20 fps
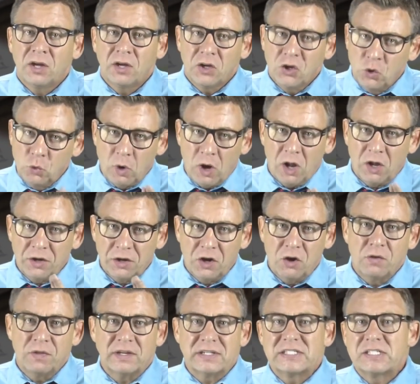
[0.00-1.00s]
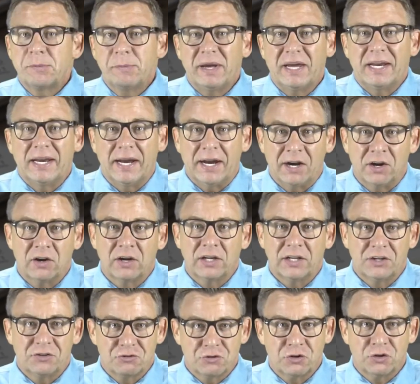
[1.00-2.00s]
You all know this to be
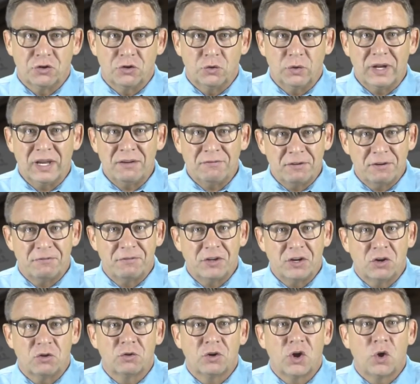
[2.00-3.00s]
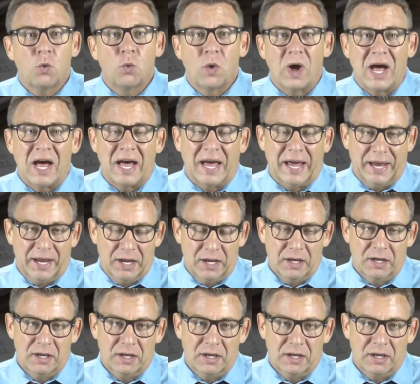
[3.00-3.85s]
inherently true, even if you don't know why.